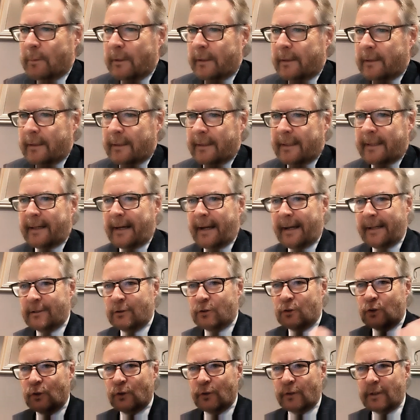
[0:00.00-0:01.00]
by the
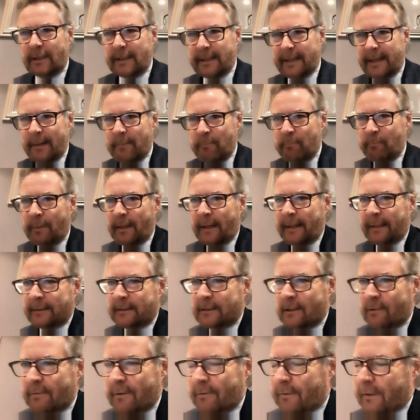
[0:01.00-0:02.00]
grandeur and the
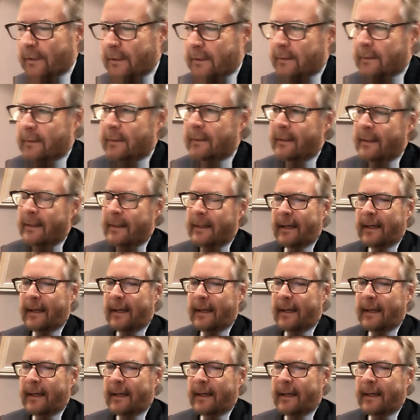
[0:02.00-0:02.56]
impact of everything,